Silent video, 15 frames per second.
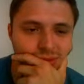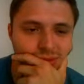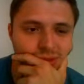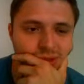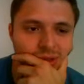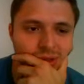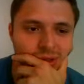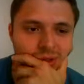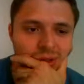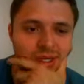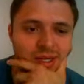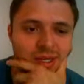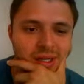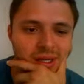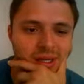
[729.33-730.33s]
But
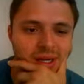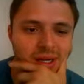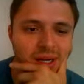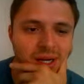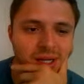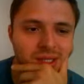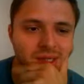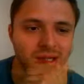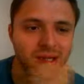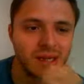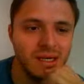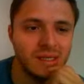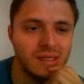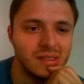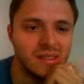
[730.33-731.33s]
then he actually
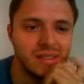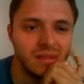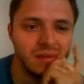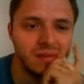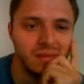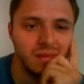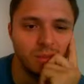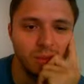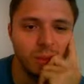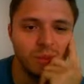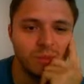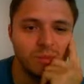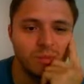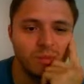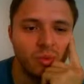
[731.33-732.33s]
has maybe
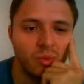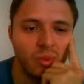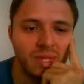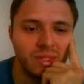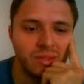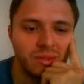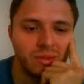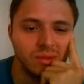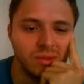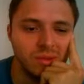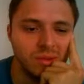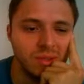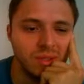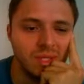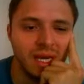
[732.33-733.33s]
queen to
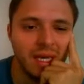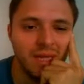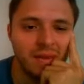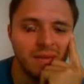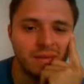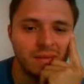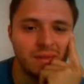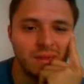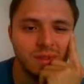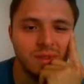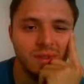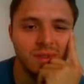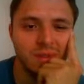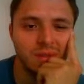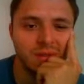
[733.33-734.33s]
d8 first,